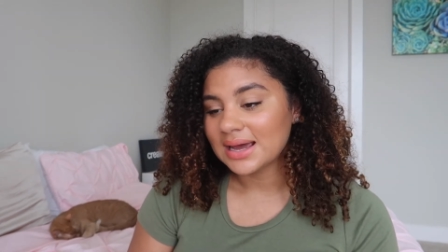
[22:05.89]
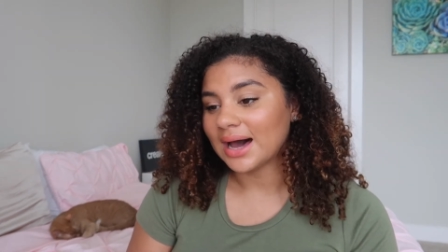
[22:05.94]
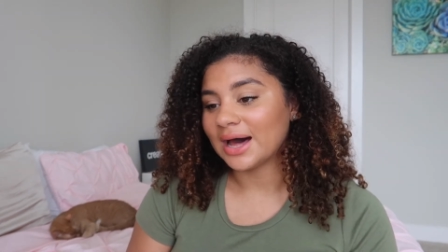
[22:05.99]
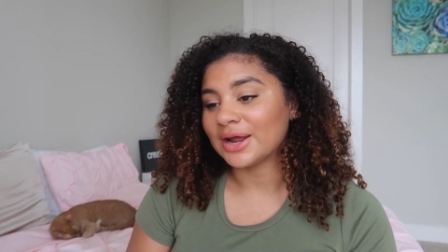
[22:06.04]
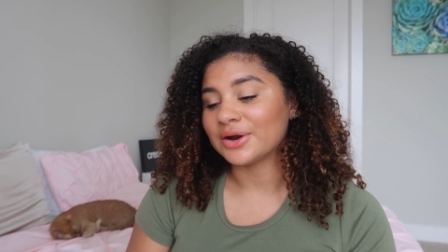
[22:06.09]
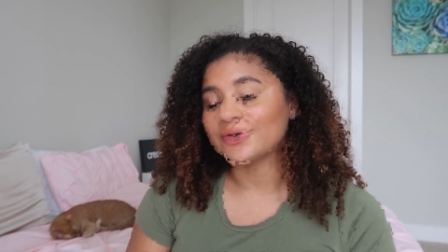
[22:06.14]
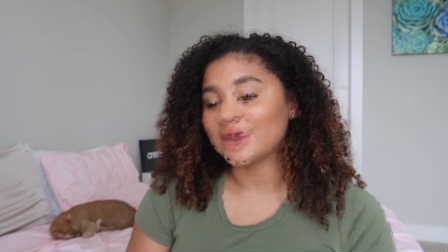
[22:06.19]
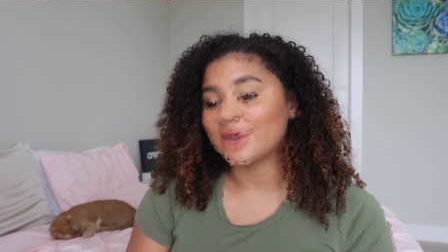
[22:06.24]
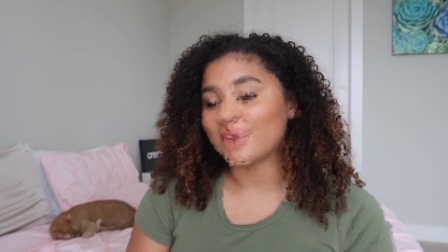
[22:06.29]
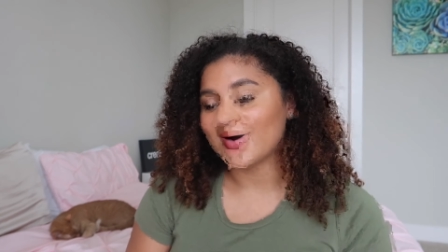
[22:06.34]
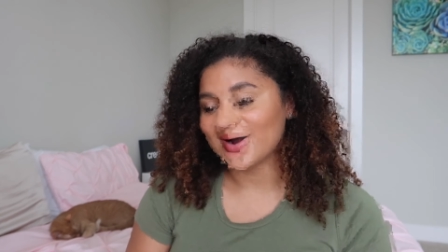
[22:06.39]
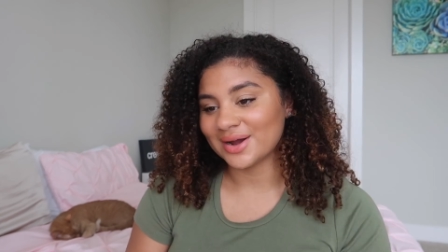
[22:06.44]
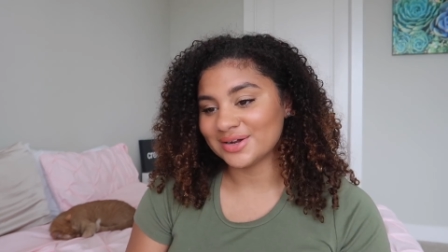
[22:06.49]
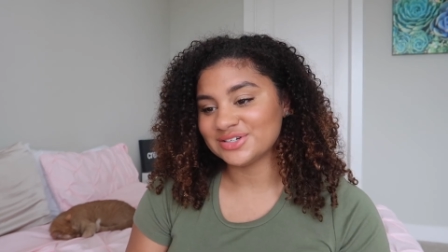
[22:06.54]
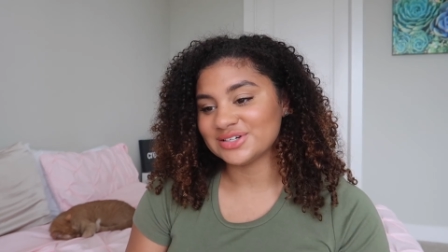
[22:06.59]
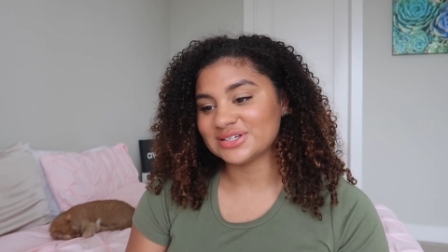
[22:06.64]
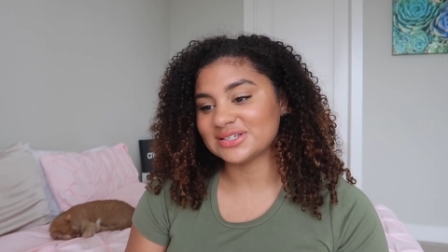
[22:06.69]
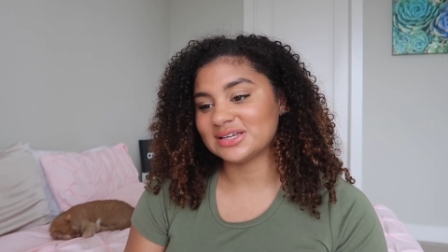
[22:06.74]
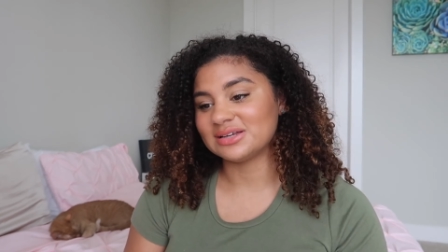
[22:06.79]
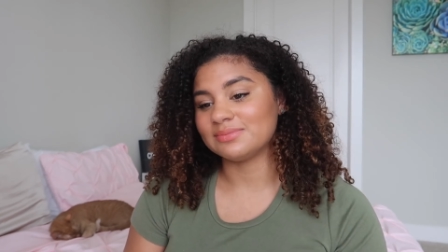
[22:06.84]
I don't know why I
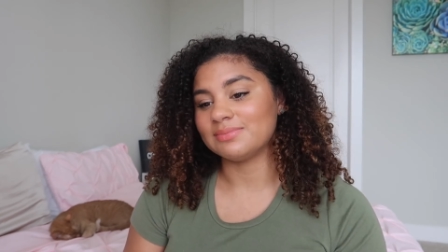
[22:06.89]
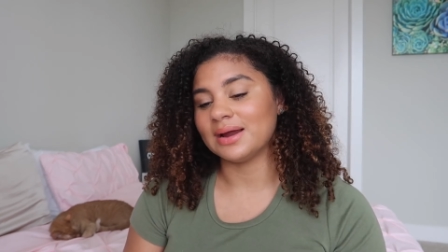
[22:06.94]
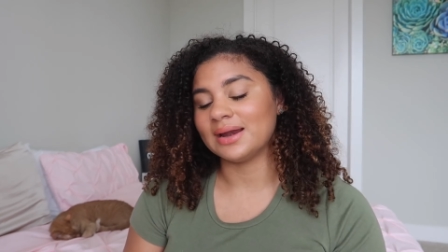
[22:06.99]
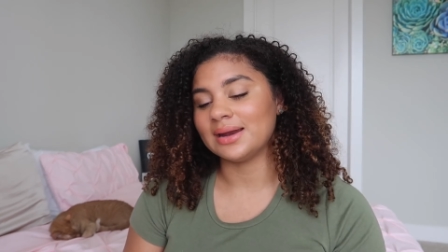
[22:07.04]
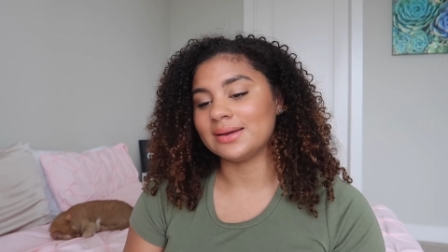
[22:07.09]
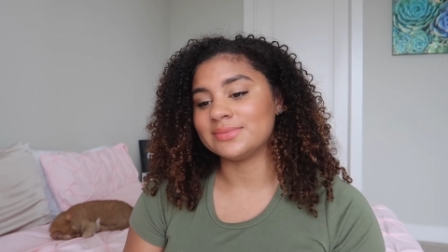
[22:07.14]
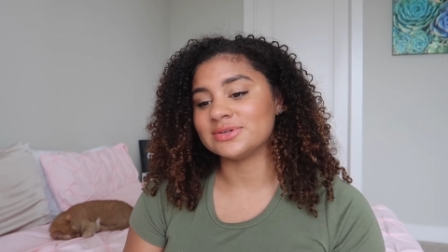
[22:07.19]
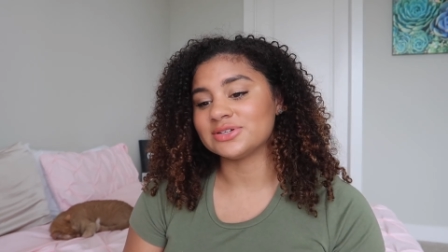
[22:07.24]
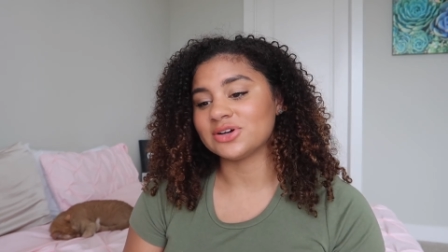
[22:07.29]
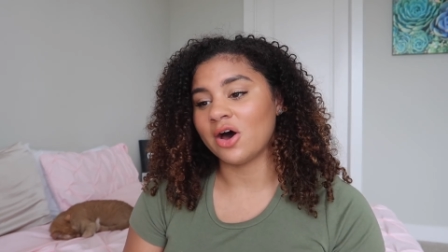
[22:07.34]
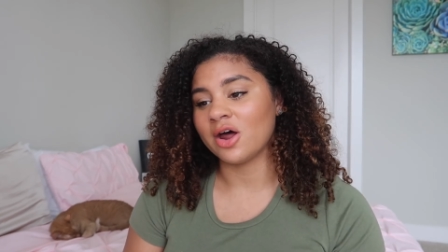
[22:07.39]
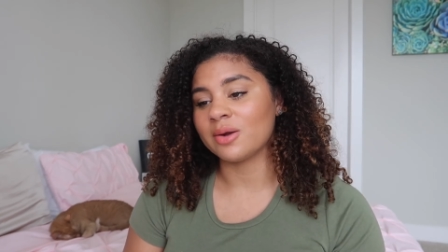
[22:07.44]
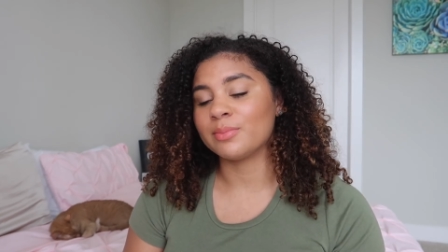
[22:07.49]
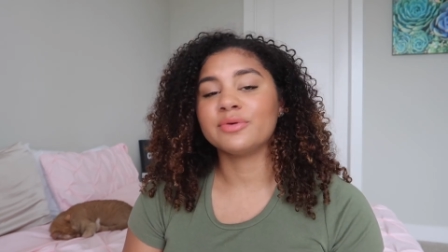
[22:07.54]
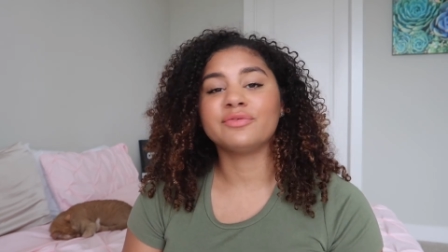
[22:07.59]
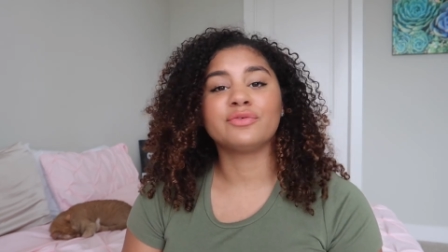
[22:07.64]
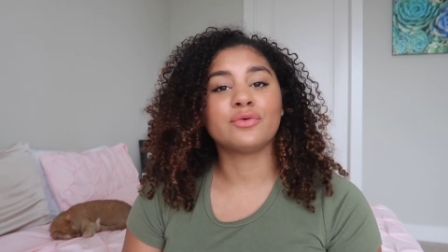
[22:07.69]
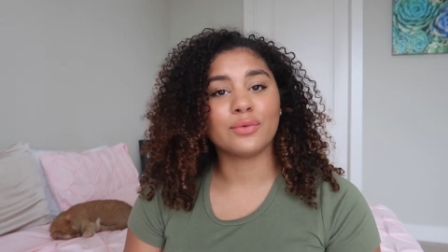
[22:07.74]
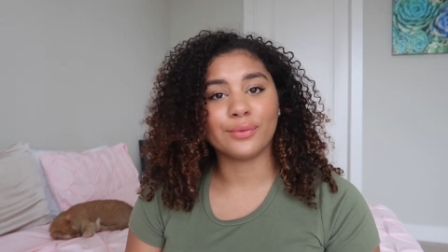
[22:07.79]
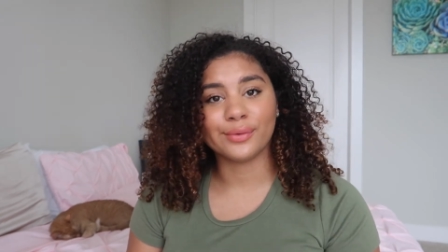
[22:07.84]
just said my name is Autumn,
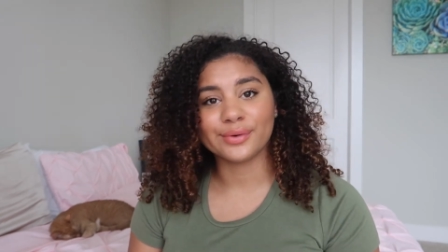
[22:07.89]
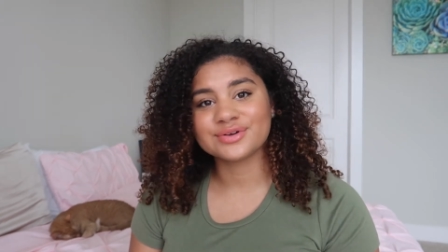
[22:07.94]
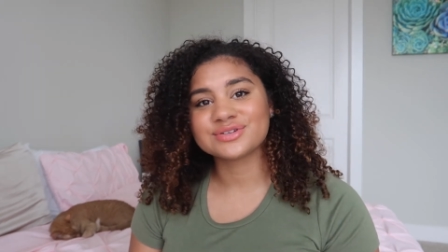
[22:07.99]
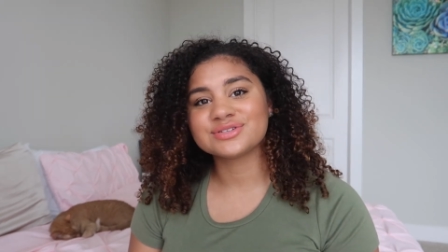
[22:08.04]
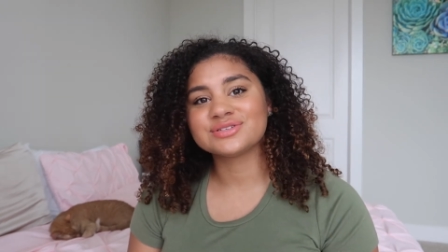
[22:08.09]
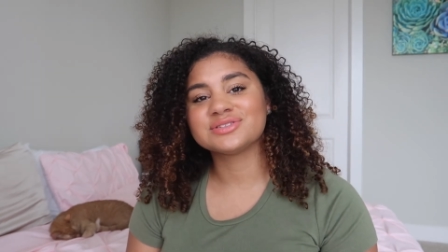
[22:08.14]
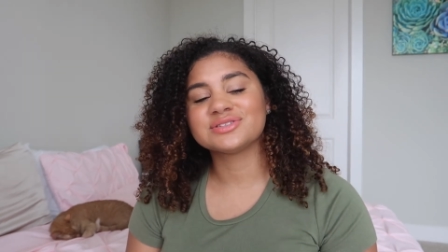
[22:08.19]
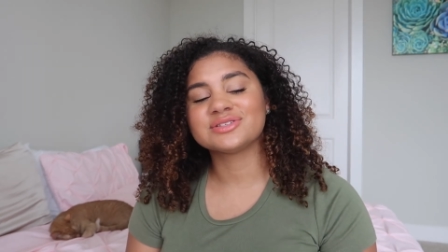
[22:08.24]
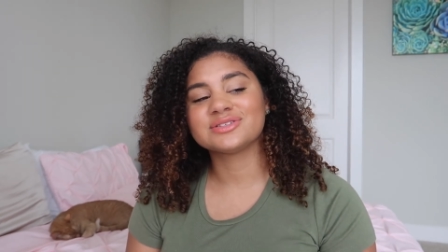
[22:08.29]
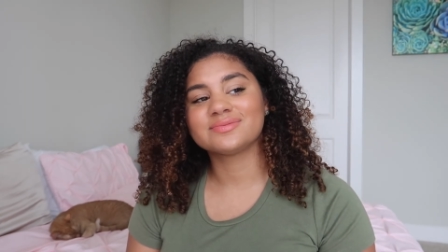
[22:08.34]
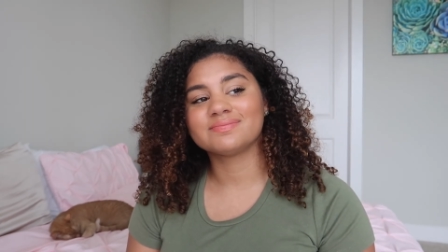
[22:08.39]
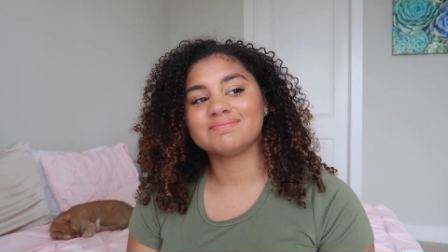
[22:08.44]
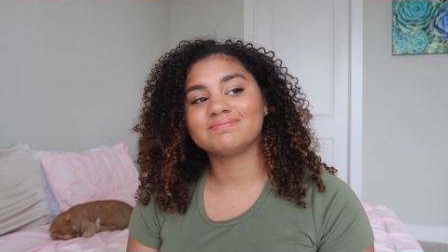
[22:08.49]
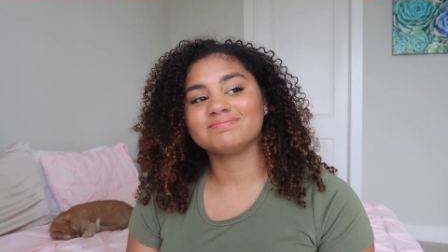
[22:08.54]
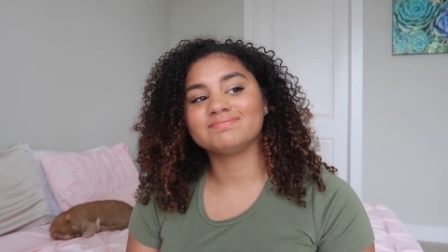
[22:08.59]
of course.